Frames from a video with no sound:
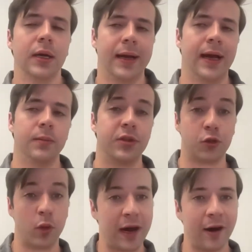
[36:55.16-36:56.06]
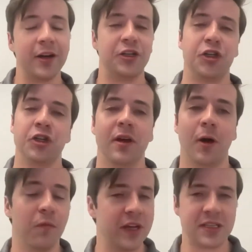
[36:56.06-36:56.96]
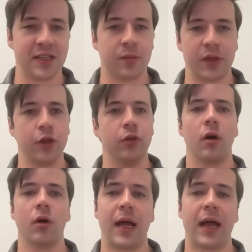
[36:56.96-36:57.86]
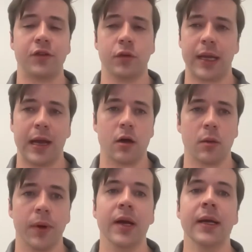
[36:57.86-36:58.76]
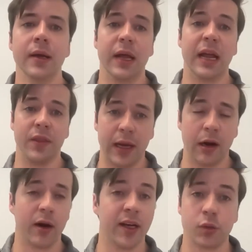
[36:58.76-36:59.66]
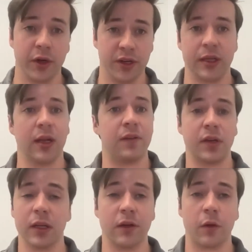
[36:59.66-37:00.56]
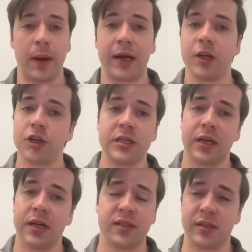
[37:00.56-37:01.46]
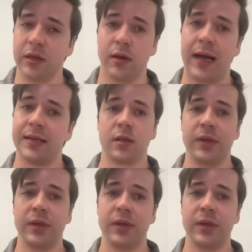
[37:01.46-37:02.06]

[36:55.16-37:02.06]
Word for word: Um, so it's rare. It shouldn't, hopefully, it's not something you'll have to encounter, but in the areas where you still have to deliver packages and it still has to